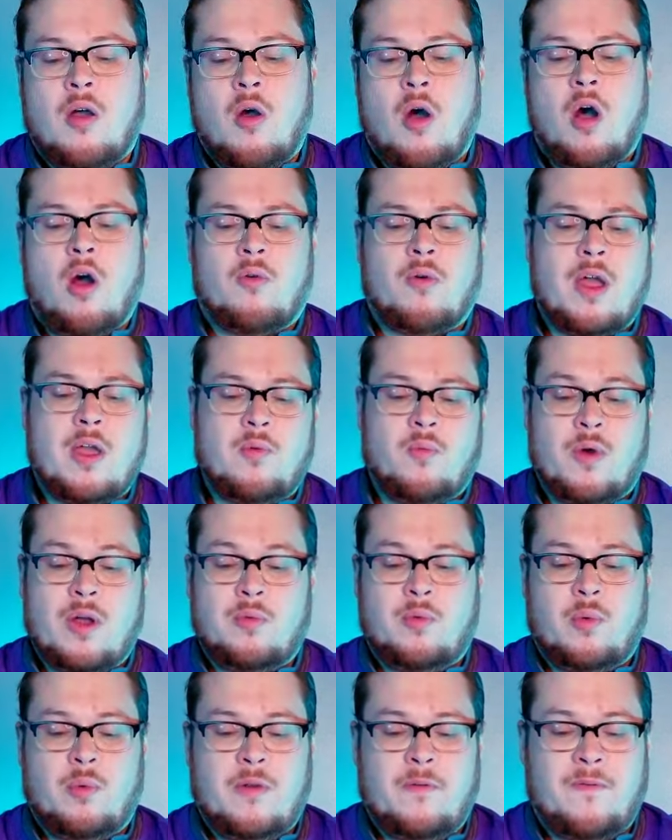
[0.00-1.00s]
All right, when
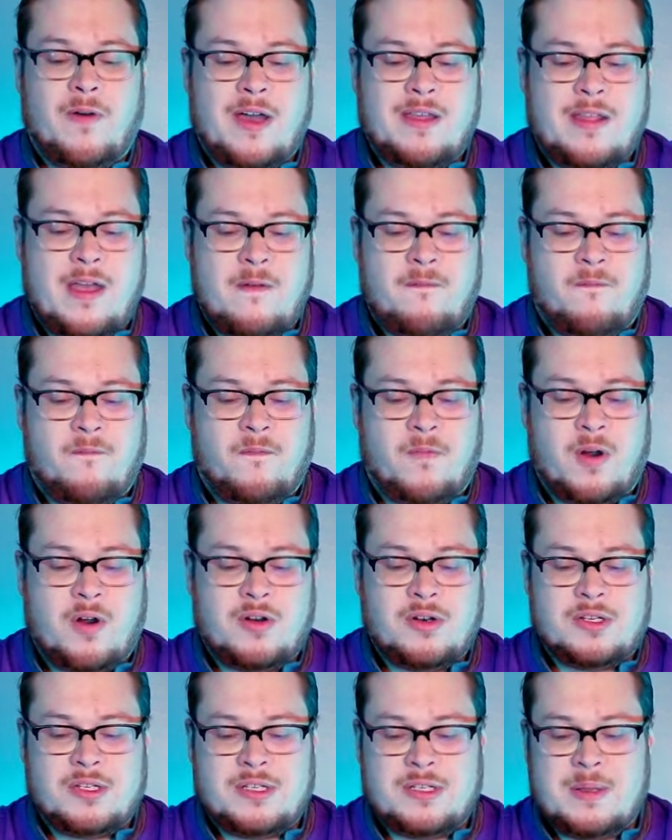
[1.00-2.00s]
will we find that
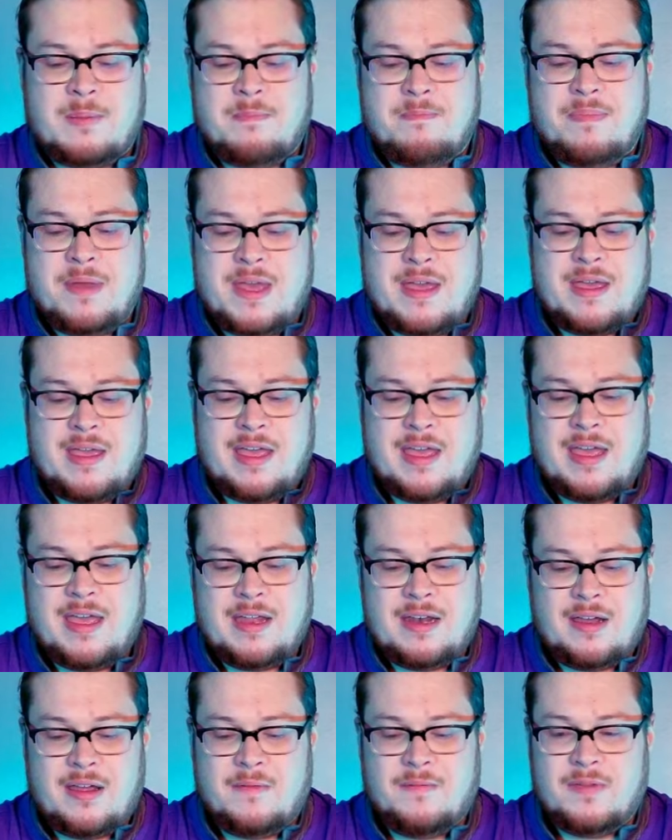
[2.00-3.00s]
first big
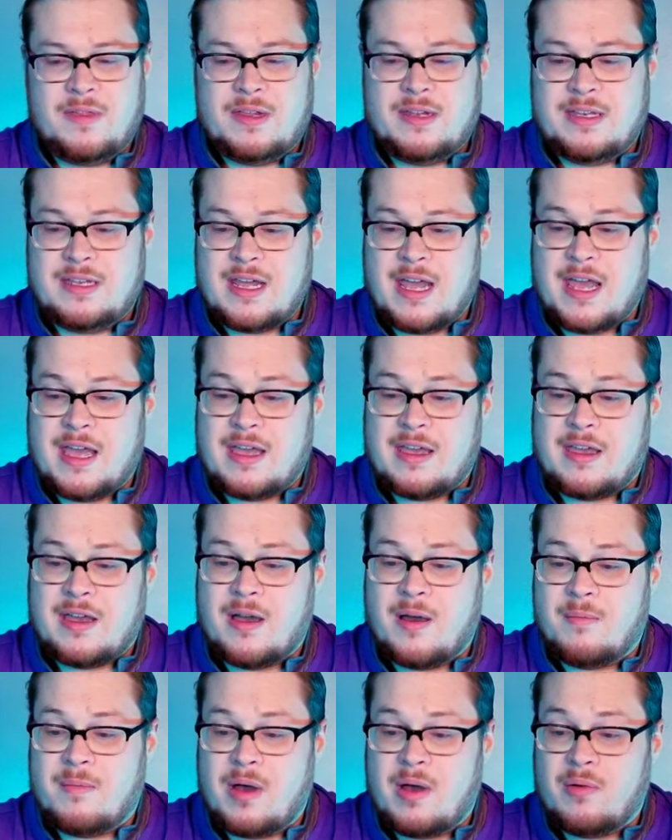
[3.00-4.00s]
hit of the day?
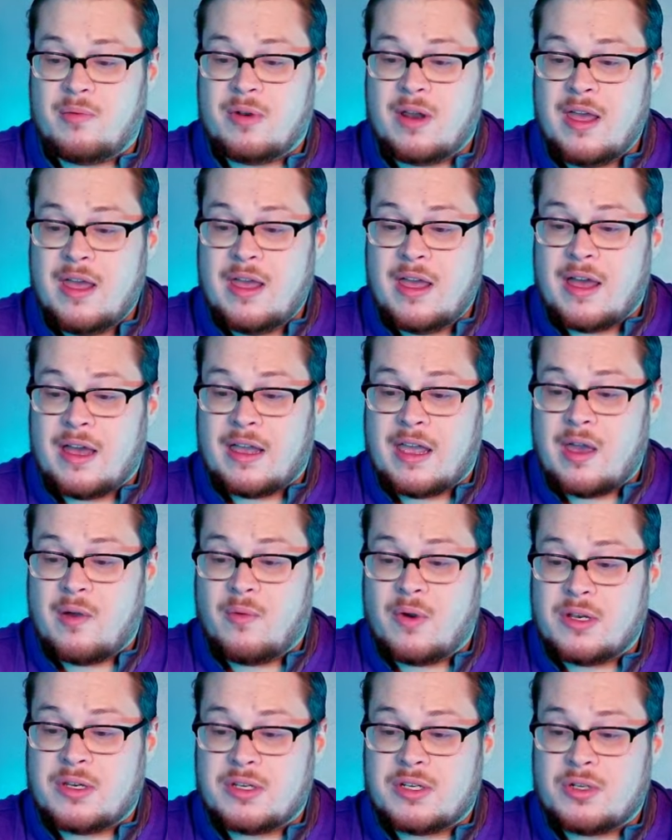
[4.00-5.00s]
Come on. Can't
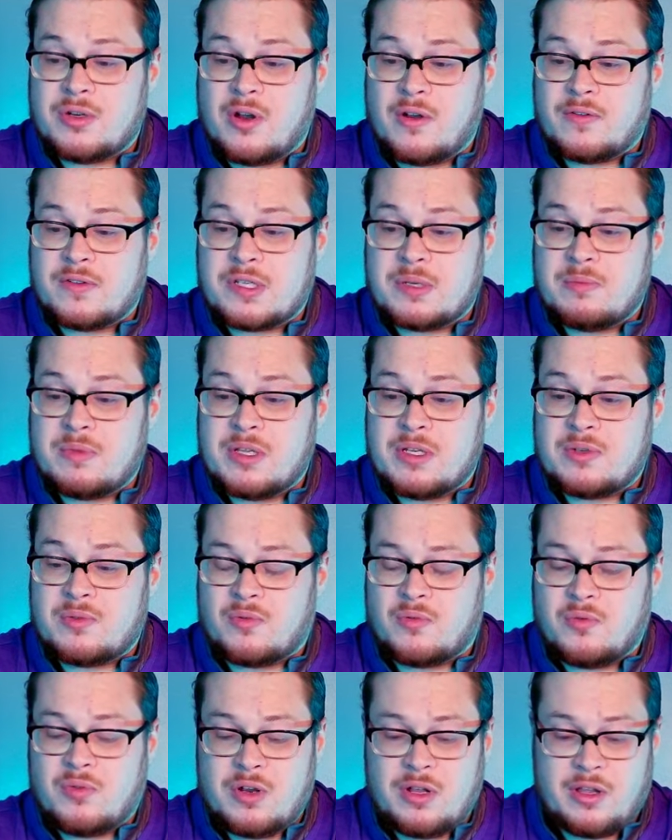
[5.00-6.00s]
wait to show off some of these
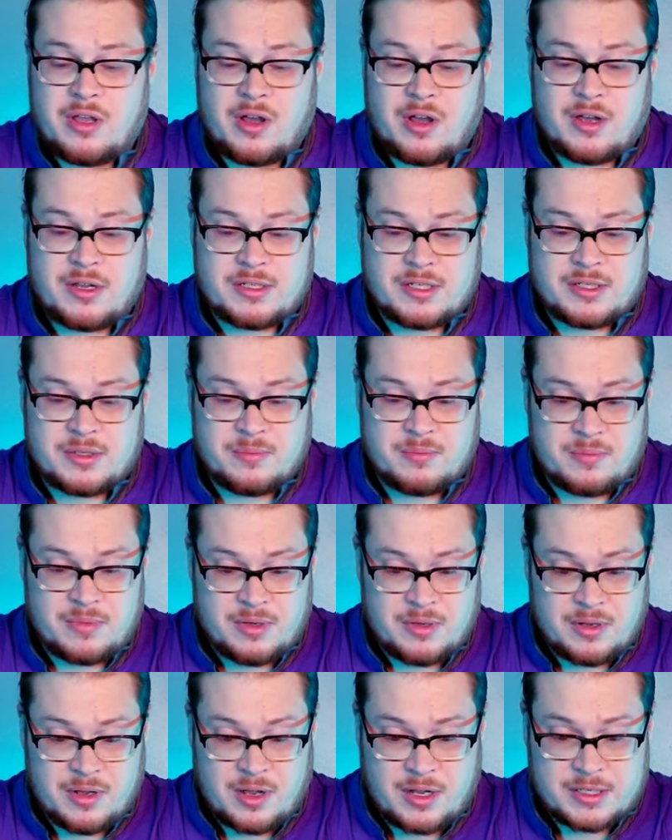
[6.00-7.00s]
really awesome
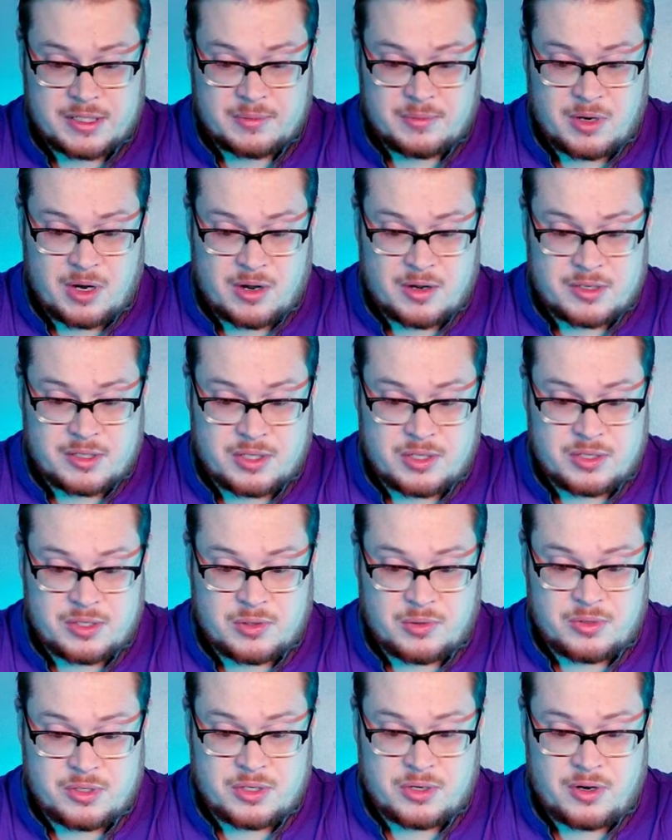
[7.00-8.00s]
Awesome cards.
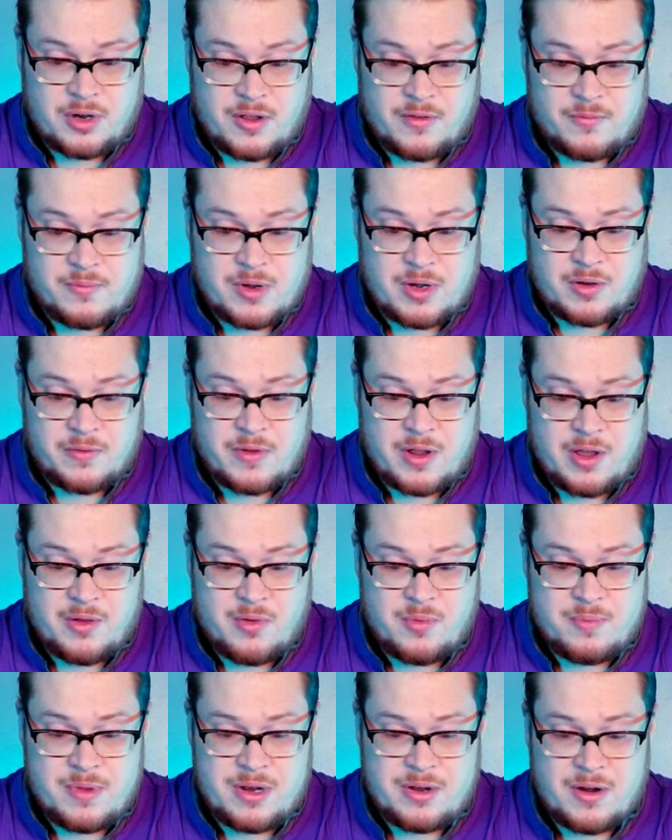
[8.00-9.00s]
Soldier of Minerva. Oh,
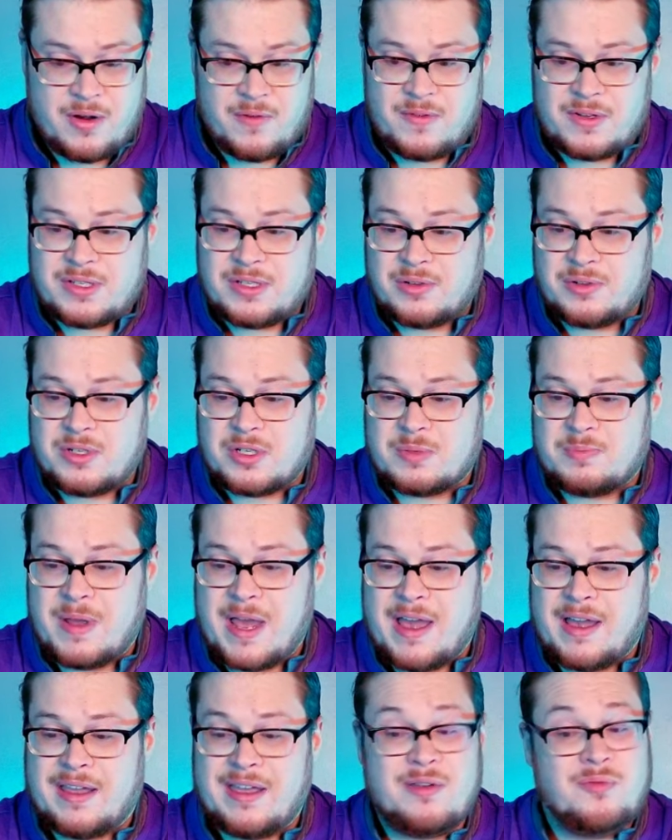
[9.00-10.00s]
Minerva Soldier's
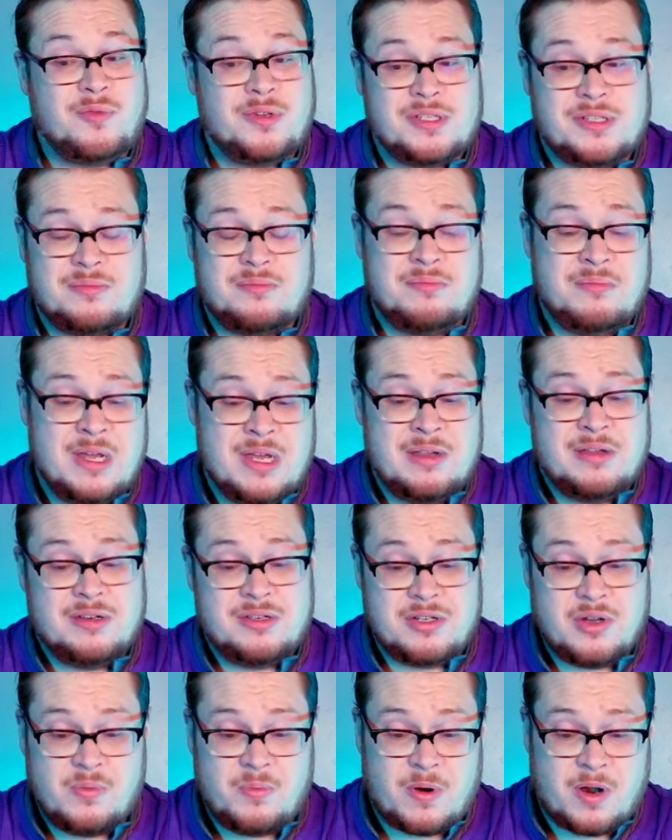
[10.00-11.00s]
back, and with some
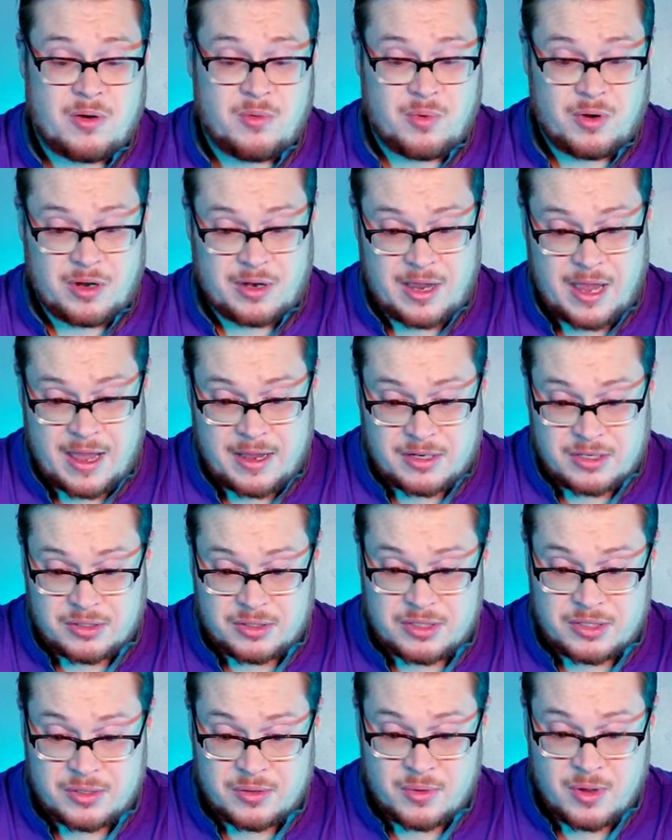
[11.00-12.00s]
dope artwork, actually,
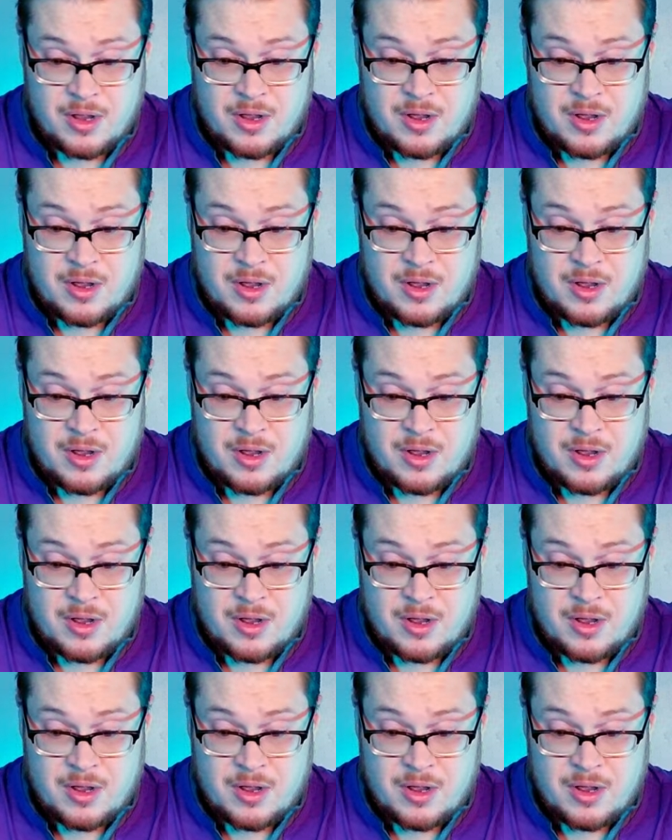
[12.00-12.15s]
too.